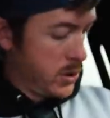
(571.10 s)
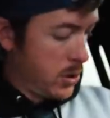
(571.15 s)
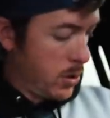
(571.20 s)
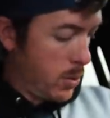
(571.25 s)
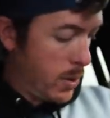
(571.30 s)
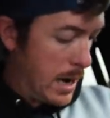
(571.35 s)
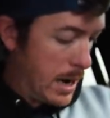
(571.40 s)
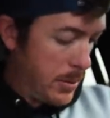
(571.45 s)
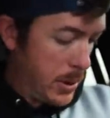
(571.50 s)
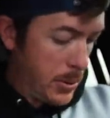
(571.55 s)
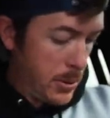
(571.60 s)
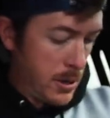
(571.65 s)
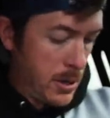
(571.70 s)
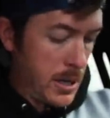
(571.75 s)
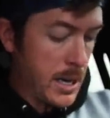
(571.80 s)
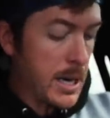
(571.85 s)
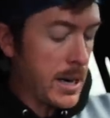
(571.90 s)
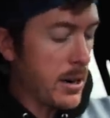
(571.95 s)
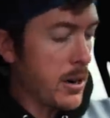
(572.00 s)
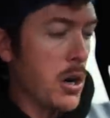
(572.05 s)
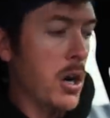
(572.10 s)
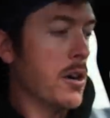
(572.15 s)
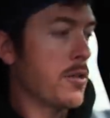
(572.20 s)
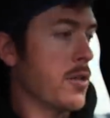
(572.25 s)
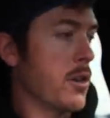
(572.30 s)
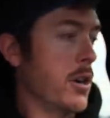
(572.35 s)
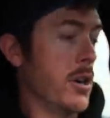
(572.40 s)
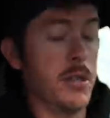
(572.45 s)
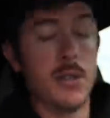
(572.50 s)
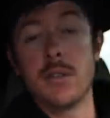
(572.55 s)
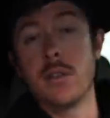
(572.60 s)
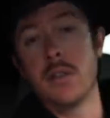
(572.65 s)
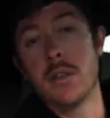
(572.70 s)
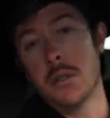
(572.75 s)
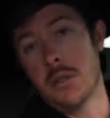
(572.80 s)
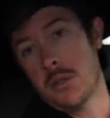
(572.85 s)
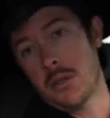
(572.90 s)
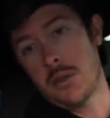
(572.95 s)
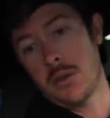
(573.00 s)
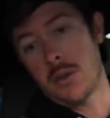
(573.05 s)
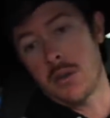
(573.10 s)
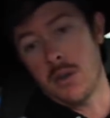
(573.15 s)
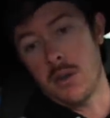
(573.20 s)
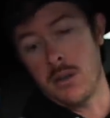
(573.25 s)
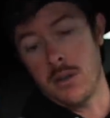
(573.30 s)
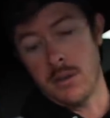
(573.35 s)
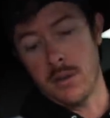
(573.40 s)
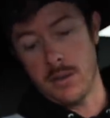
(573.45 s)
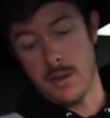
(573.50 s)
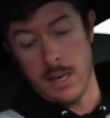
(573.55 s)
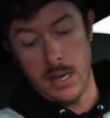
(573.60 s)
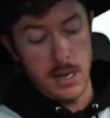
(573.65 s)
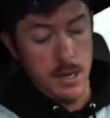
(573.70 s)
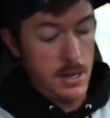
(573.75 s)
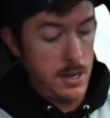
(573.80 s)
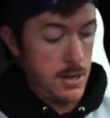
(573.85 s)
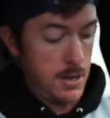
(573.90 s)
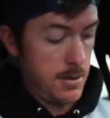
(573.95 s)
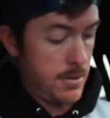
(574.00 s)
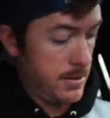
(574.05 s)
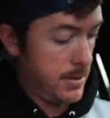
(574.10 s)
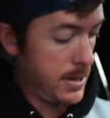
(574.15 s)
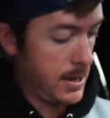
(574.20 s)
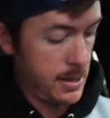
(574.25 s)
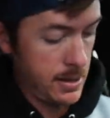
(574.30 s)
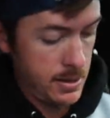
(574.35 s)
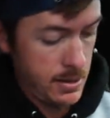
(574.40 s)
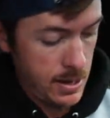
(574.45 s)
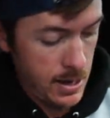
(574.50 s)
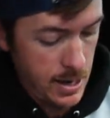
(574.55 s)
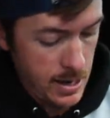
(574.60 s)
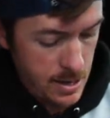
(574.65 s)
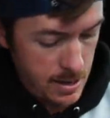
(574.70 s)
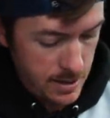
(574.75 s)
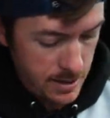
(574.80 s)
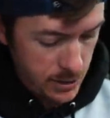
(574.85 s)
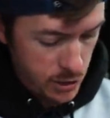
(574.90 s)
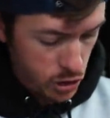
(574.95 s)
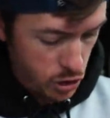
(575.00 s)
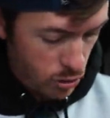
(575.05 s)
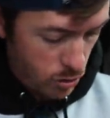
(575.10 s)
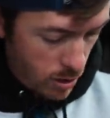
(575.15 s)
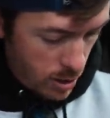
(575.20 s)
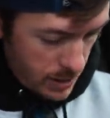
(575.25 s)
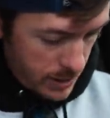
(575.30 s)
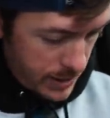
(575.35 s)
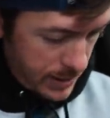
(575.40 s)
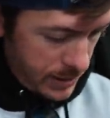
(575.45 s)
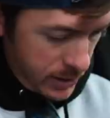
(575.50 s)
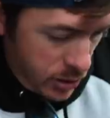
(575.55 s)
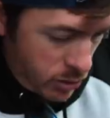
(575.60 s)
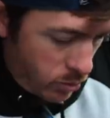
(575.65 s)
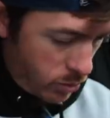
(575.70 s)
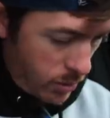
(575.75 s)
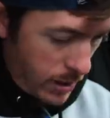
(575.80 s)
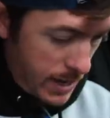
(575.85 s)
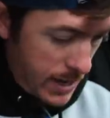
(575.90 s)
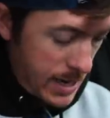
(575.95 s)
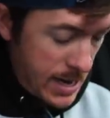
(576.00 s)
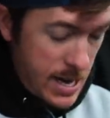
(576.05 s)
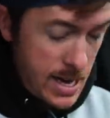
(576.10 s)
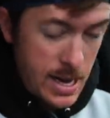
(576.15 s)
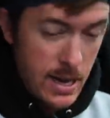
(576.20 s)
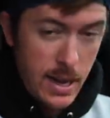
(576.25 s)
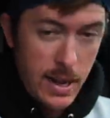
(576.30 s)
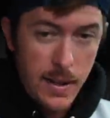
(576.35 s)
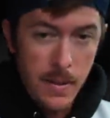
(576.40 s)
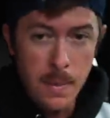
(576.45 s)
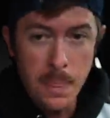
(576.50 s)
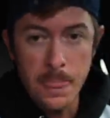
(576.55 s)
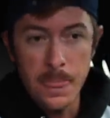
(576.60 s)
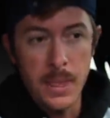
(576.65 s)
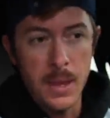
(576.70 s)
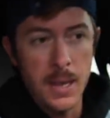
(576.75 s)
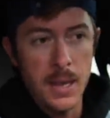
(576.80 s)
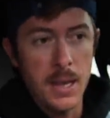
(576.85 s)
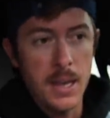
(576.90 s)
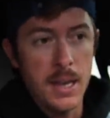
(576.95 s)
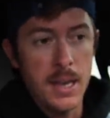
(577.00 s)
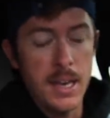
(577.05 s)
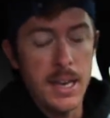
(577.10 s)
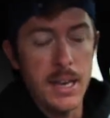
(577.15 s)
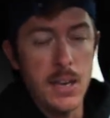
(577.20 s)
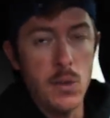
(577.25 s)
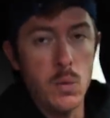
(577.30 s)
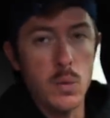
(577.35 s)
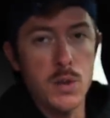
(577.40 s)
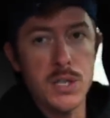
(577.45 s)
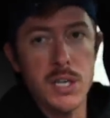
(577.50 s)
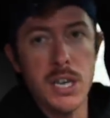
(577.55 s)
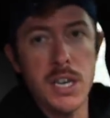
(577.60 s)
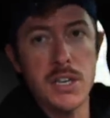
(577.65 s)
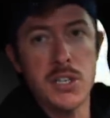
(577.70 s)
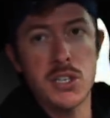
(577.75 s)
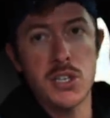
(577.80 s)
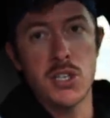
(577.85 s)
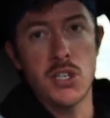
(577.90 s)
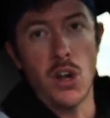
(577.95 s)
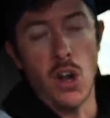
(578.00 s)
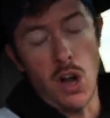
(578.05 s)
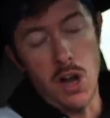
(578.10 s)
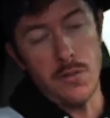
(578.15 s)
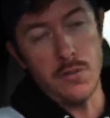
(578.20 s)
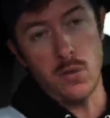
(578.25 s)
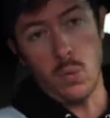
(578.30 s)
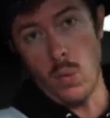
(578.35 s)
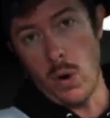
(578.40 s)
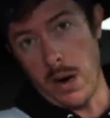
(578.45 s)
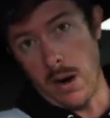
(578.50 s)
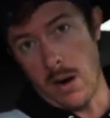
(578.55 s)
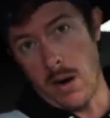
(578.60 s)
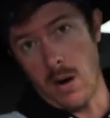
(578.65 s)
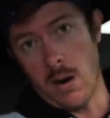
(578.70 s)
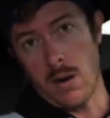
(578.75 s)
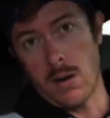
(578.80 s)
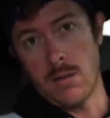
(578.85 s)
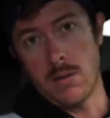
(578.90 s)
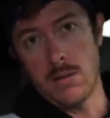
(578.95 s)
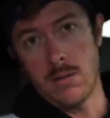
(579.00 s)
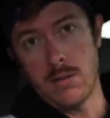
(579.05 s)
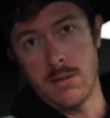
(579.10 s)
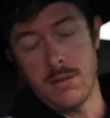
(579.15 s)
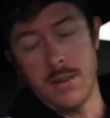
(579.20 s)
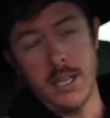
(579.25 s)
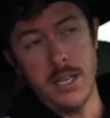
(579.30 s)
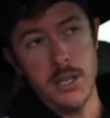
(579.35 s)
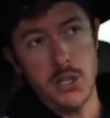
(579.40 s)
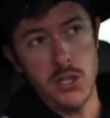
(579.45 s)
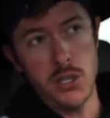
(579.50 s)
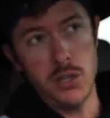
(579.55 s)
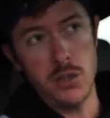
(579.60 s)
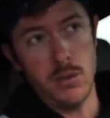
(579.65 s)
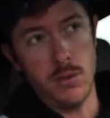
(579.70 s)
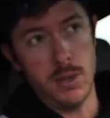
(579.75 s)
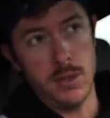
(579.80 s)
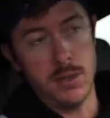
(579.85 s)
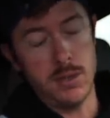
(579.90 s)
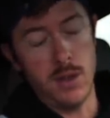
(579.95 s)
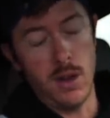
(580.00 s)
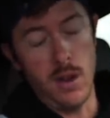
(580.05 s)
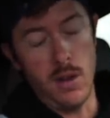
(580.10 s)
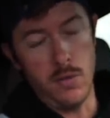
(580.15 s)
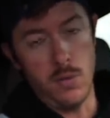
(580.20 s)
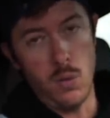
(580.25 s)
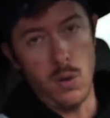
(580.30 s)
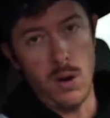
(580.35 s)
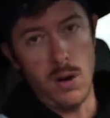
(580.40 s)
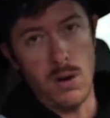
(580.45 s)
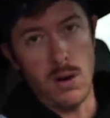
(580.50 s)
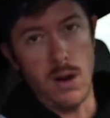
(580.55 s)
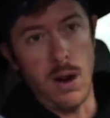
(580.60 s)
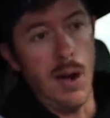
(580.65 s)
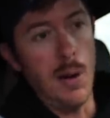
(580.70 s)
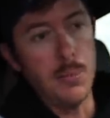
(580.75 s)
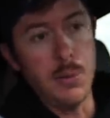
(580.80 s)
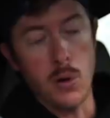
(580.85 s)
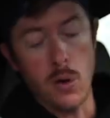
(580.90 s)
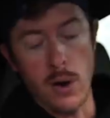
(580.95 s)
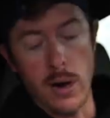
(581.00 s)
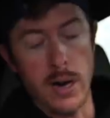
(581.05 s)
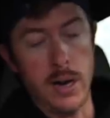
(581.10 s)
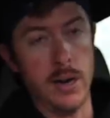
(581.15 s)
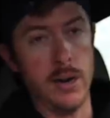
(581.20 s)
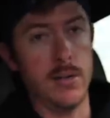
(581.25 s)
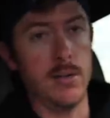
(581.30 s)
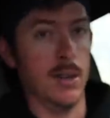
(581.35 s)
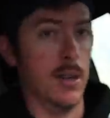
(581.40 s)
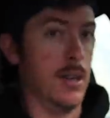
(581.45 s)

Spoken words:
So while we were looking at golf carts, the dealership called and they said the truck is ready. It was a software issue, a software upgrade.